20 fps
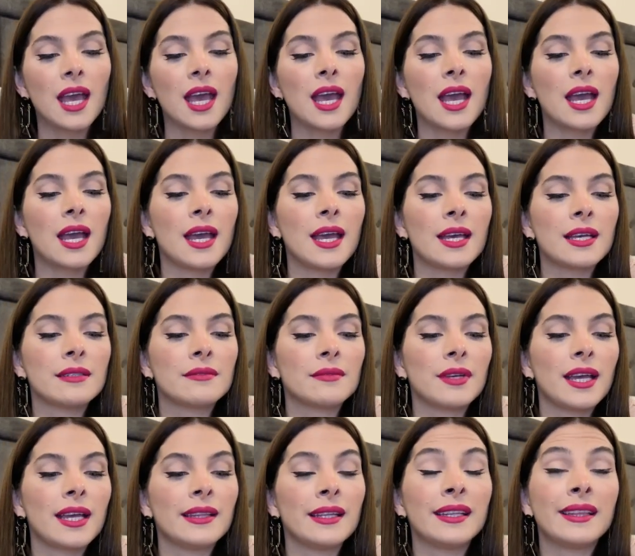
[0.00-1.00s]
Um,
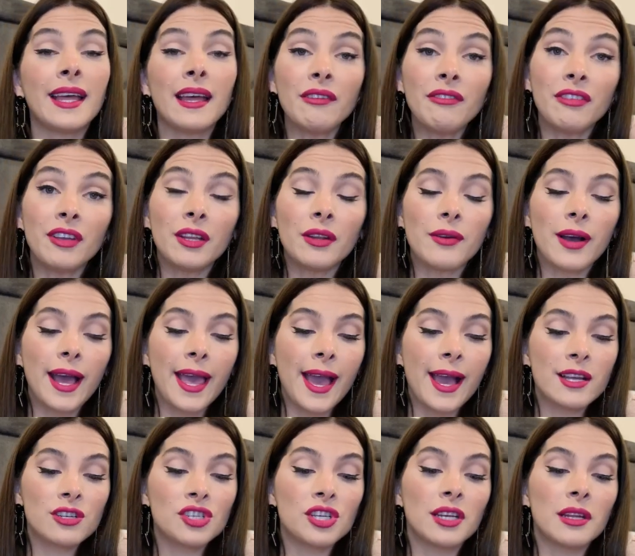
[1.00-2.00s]
and in that video, I
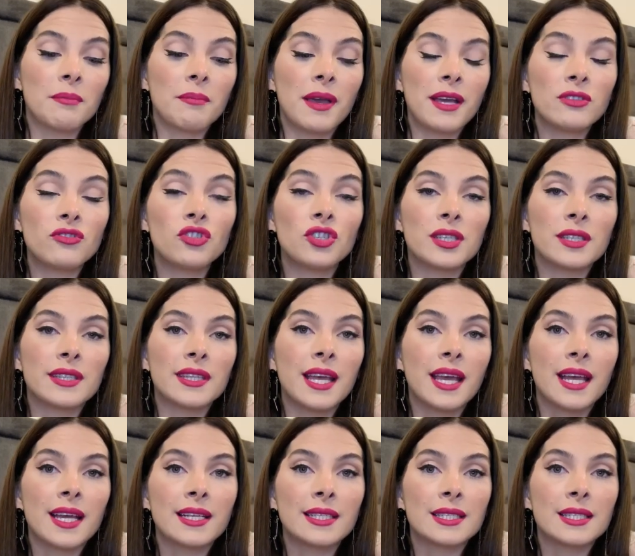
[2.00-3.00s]
actually mentioned
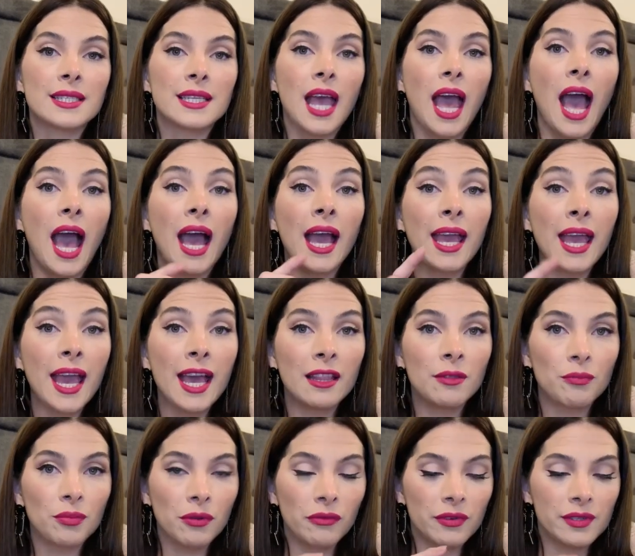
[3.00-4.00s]
that I
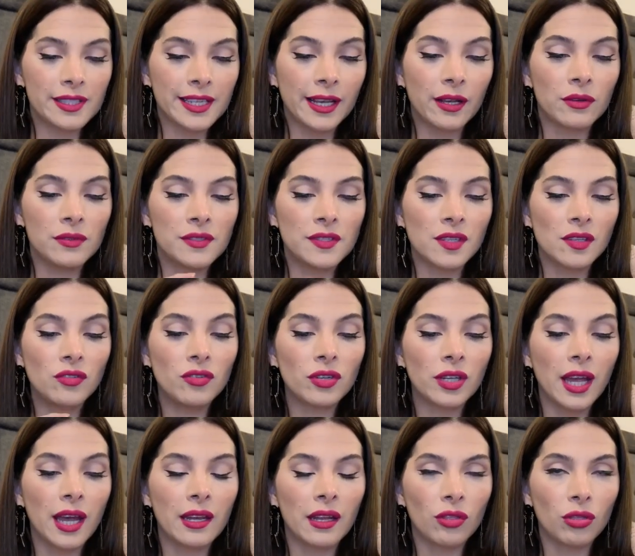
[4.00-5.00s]
had previously considered
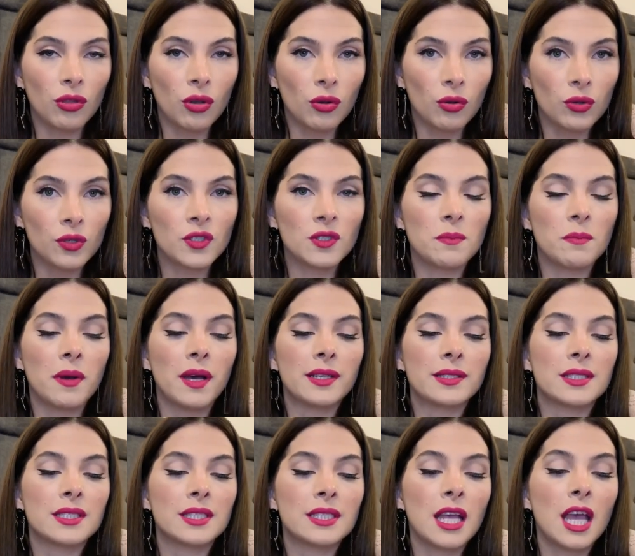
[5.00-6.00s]
getting those,
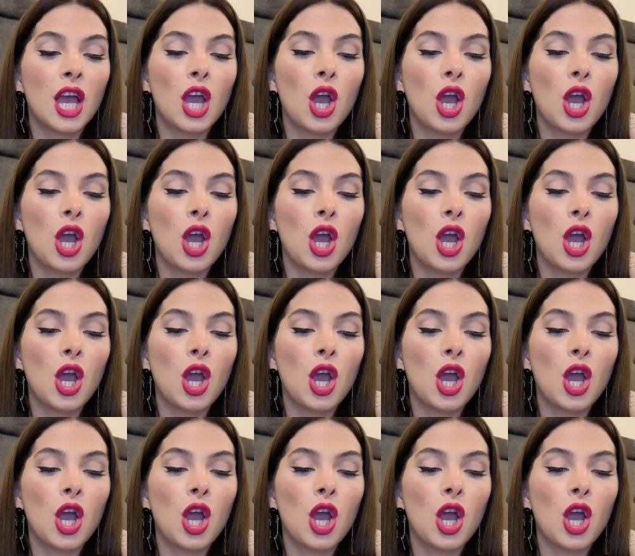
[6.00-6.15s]
but